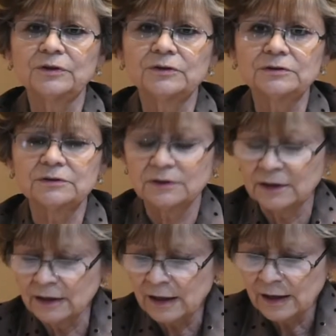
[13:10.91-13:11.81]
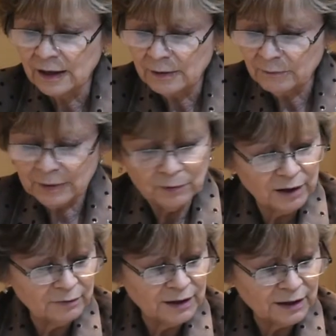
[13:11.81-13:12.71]
And so we're going to go
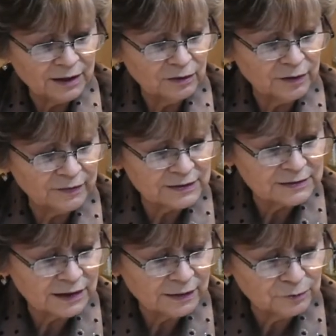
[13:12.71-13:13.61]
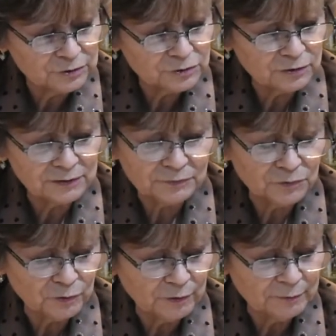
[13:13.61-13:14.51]
and see what the apostle says
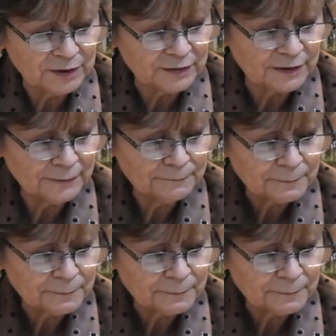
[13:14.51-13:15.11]
once again